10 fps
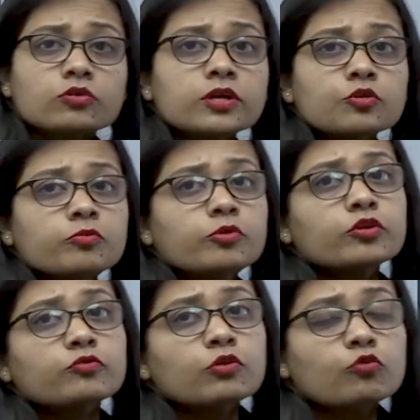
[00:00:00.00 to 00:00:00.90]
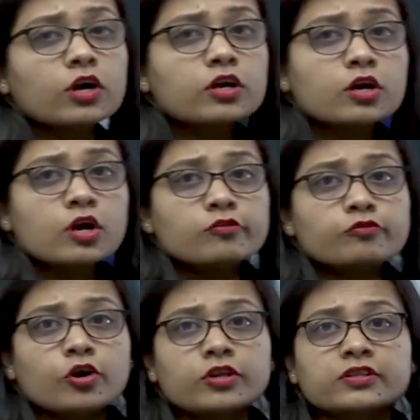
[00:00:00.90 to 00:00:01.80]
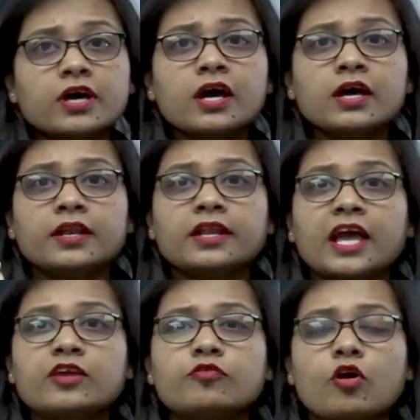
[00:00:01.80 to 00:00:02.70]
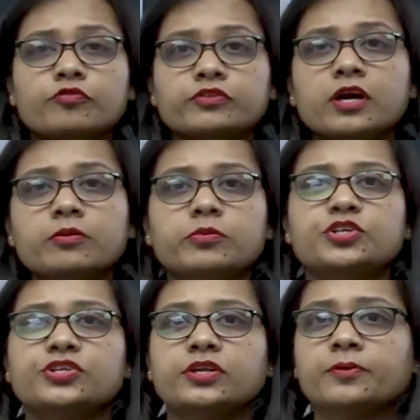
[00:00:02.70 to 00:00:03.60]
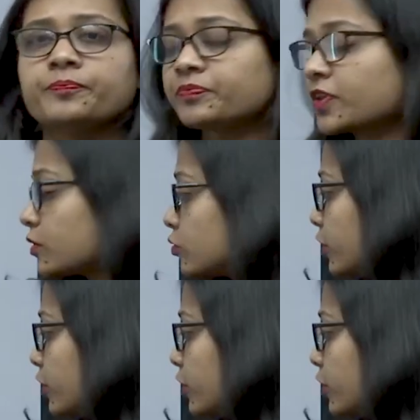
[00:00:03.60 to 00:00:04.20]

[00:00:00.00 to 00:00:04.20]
the robot will work for the life of the mission. So